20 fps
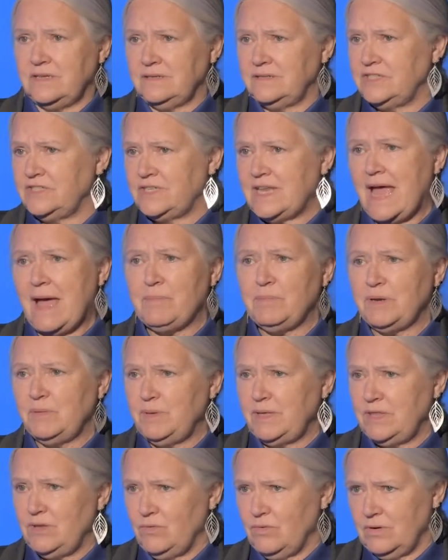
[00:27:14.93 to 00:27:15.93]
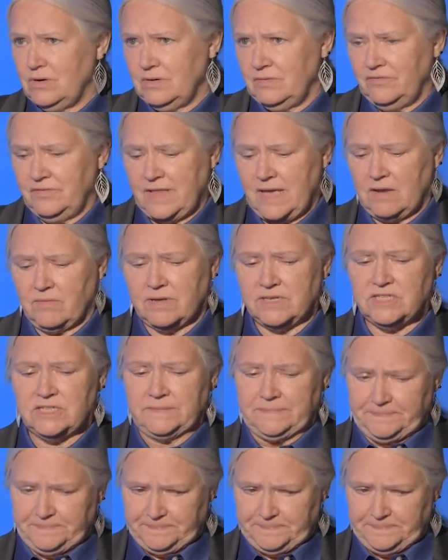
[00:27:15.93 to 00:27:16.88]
just happened to be the order for that question.